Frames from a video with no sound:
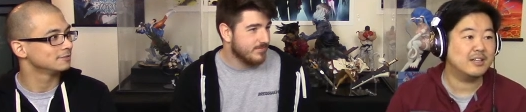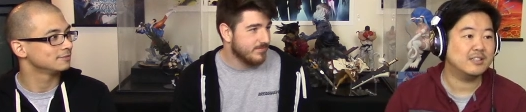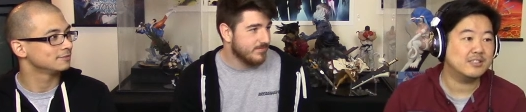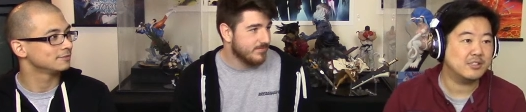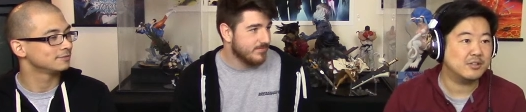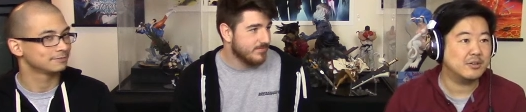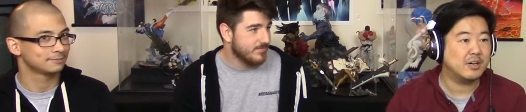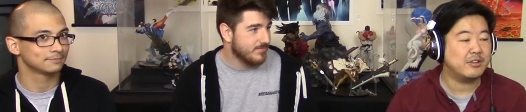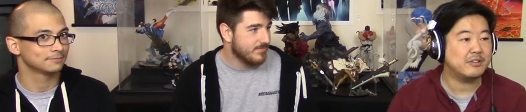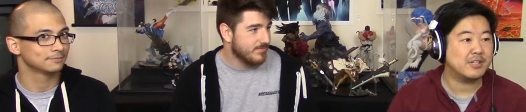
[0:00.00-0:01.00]
Speaker 1: so
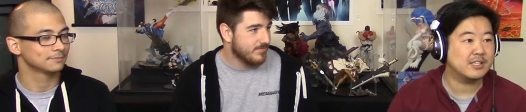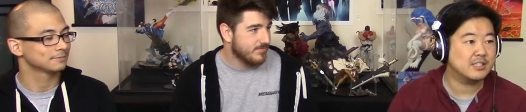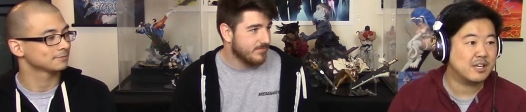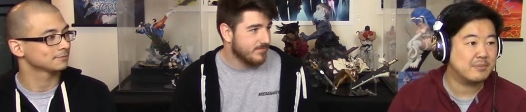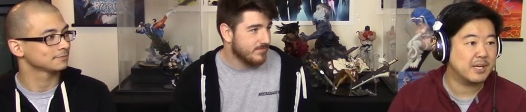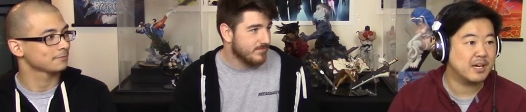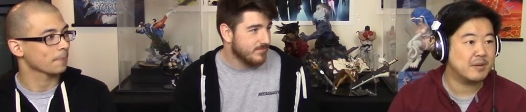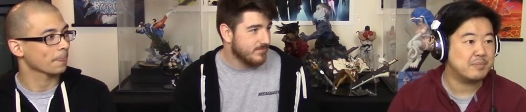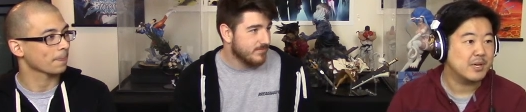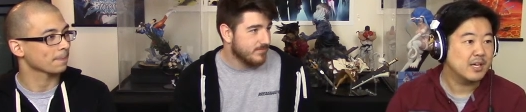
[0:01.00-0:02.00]
other things coming
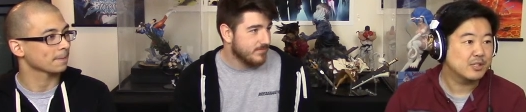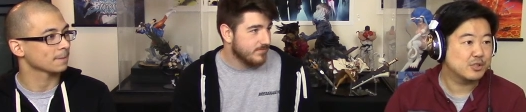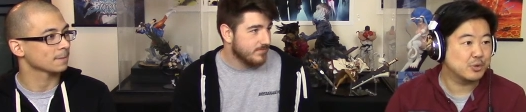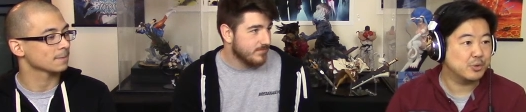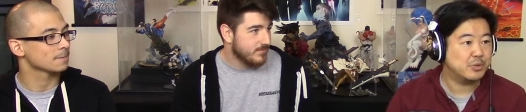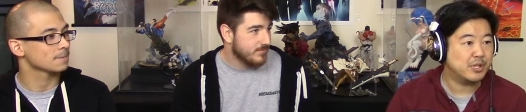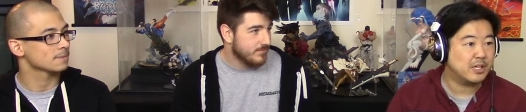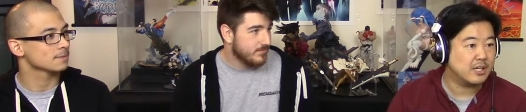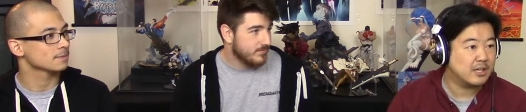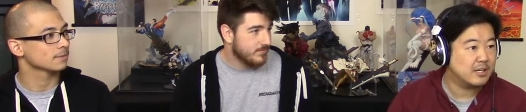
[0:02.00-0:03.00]
up soon.
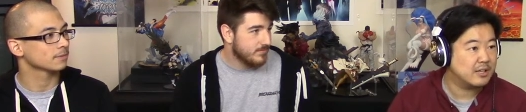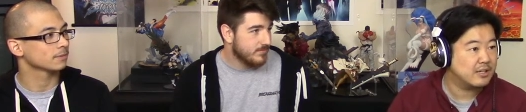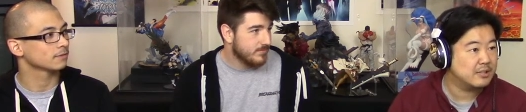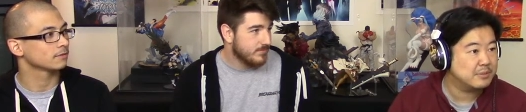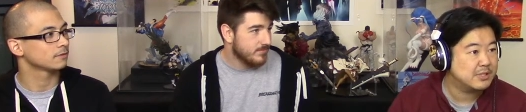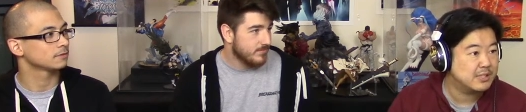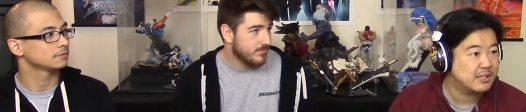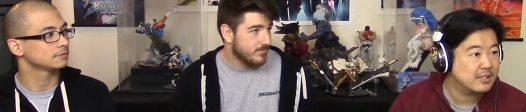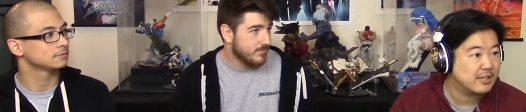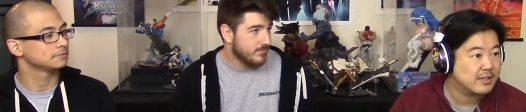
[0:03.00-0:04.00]
Uh, let me
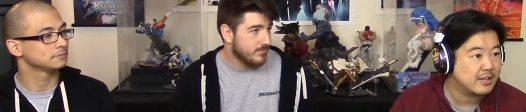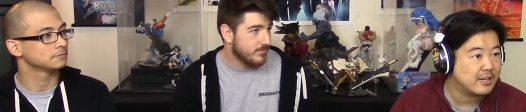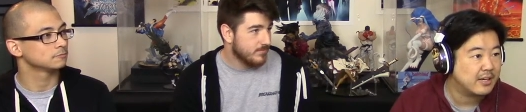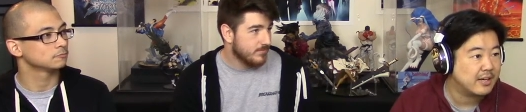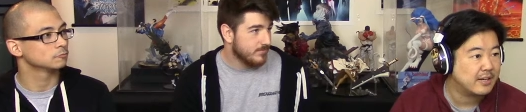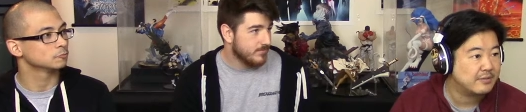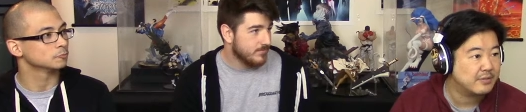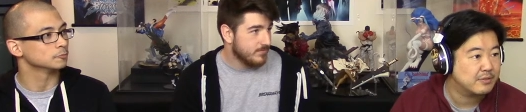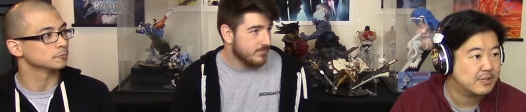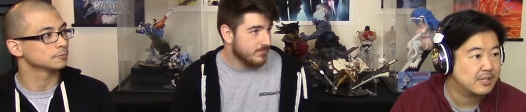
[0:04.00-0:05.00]
see. I thought I had a few
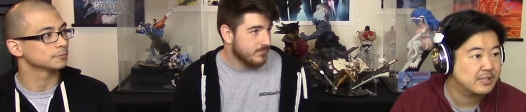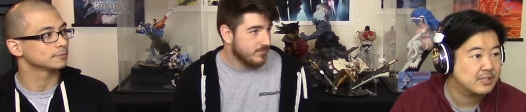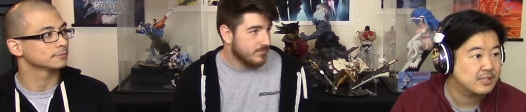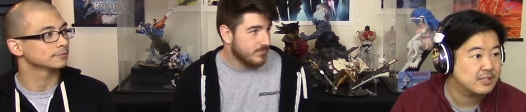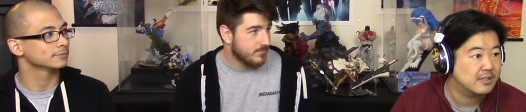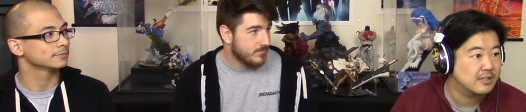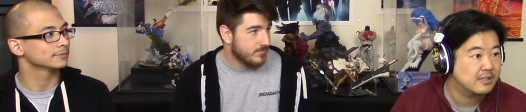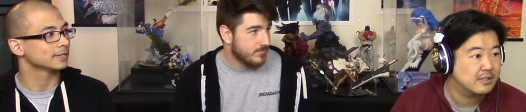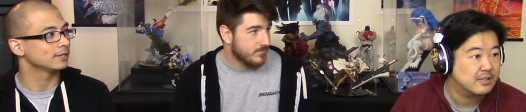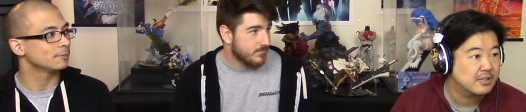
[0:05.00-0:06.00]
things here.
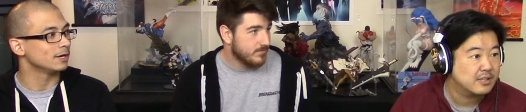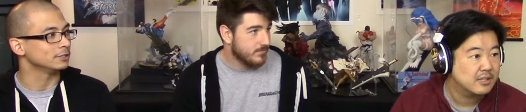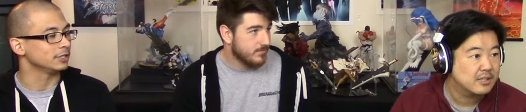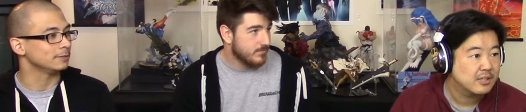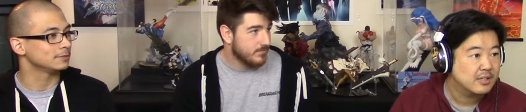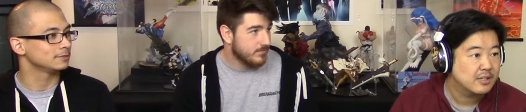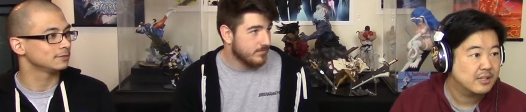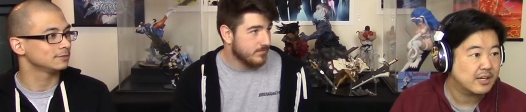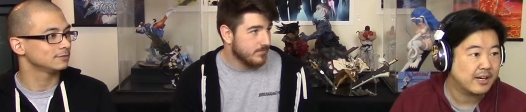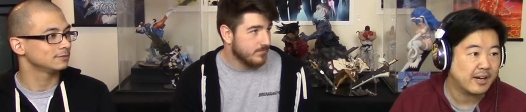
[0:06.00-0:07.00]
Come on, James.
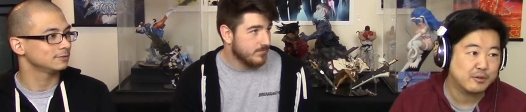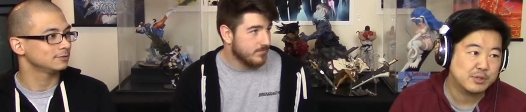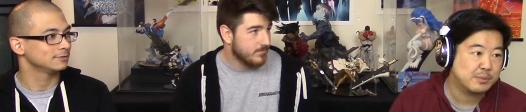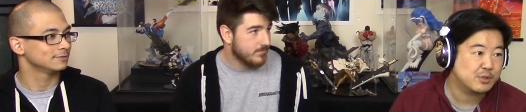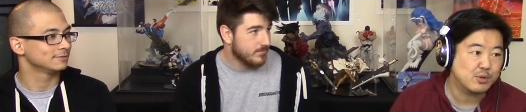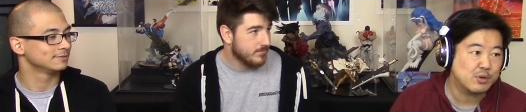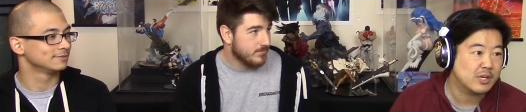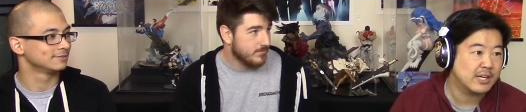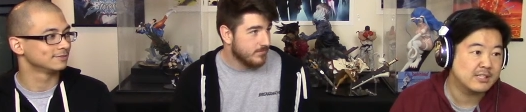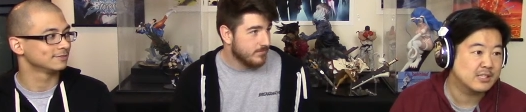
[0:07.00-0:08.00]
I, I was supposed to
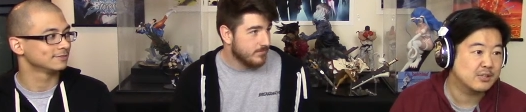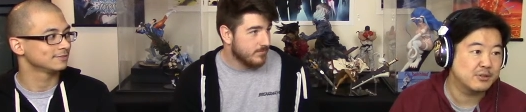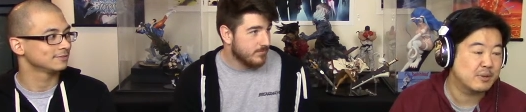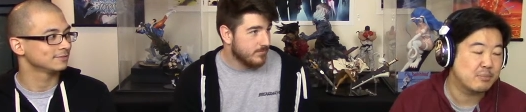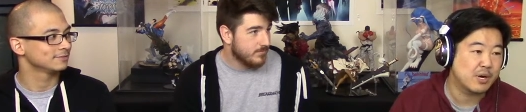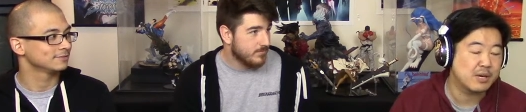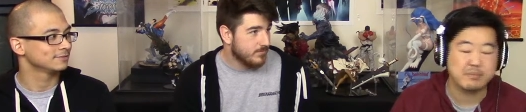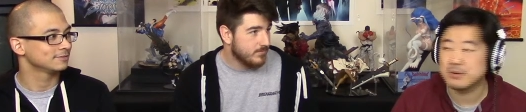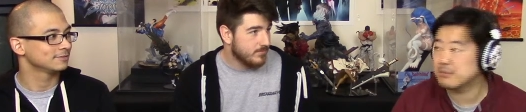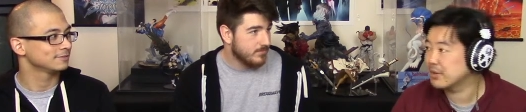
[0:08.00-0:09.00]
organize this during the break,
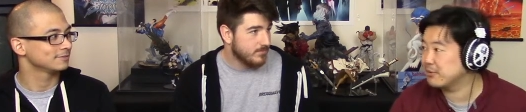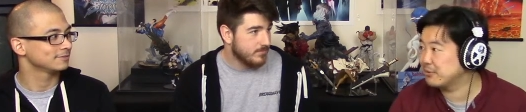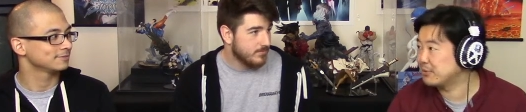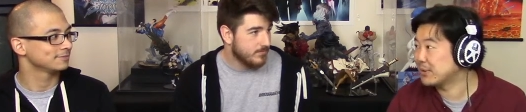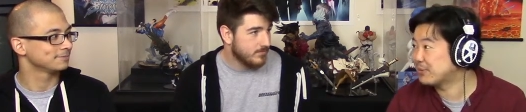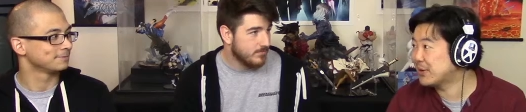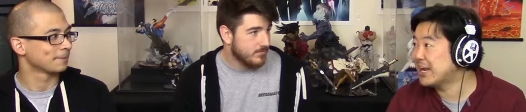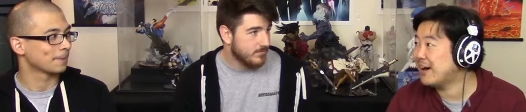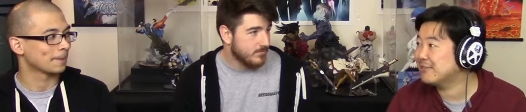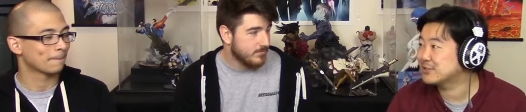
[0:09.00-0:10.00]
but we we went
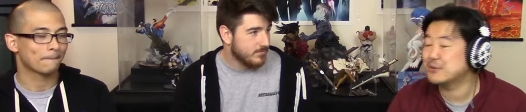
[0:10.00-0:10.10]
off so